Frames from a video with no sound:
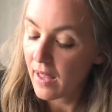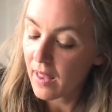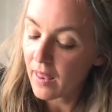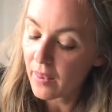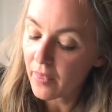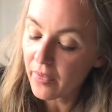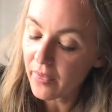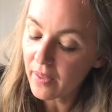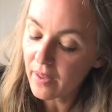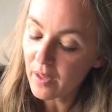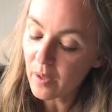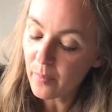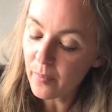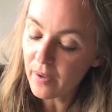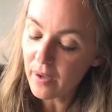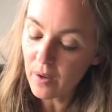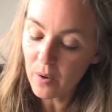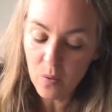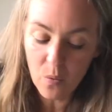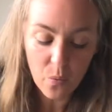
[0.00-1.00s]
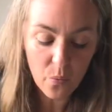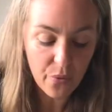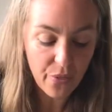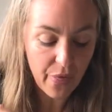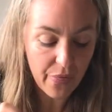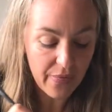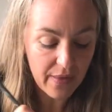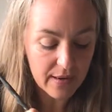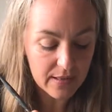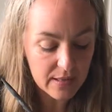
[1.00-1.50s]
And think about
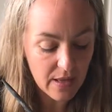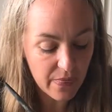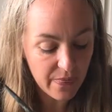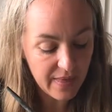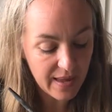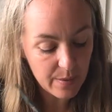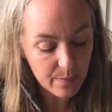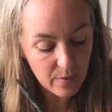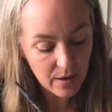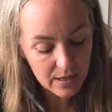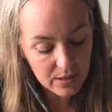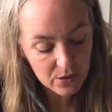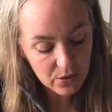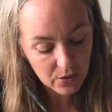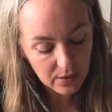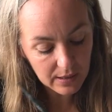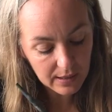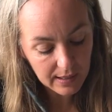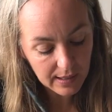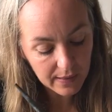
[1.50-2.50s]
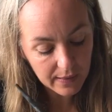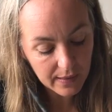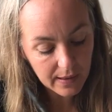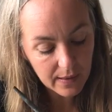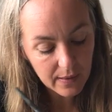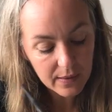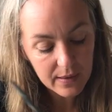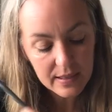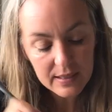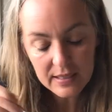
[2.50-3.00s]
the things that they might do
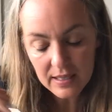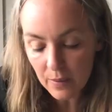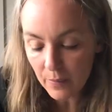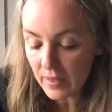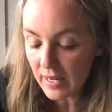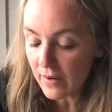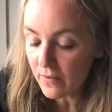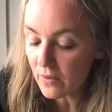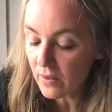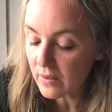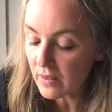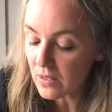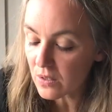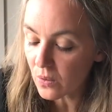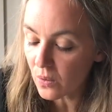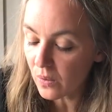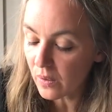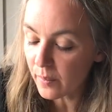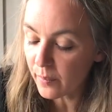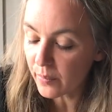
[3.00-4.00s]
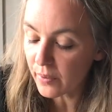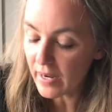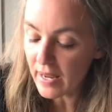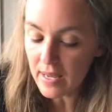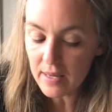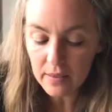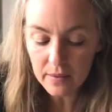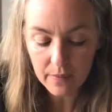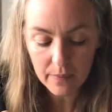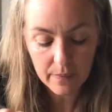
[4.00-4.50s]
together. So I'm covering this all in
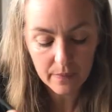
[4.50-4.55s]
brown.